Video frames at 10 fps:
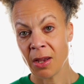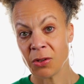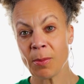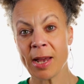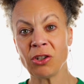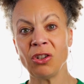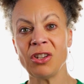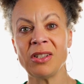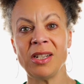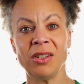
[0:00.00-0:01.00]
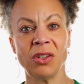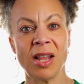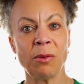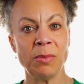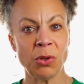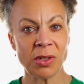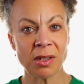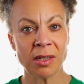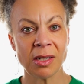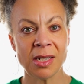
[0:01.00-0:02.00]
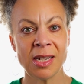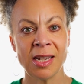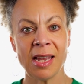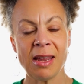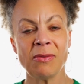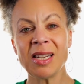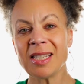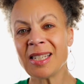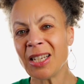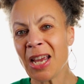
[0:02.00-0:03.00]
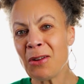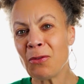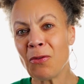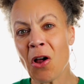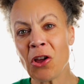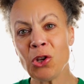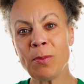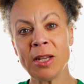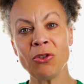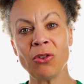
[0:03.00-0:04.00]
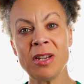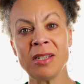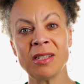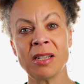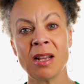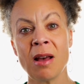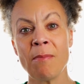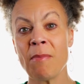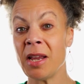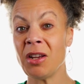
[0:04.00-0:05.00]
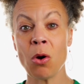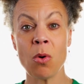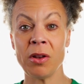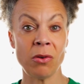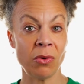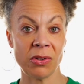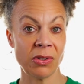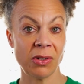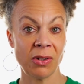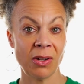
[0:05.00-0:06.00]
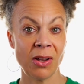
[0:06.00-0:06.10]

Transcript: So imagine listening to loud music. Even a slight volume increase might go unnoticed.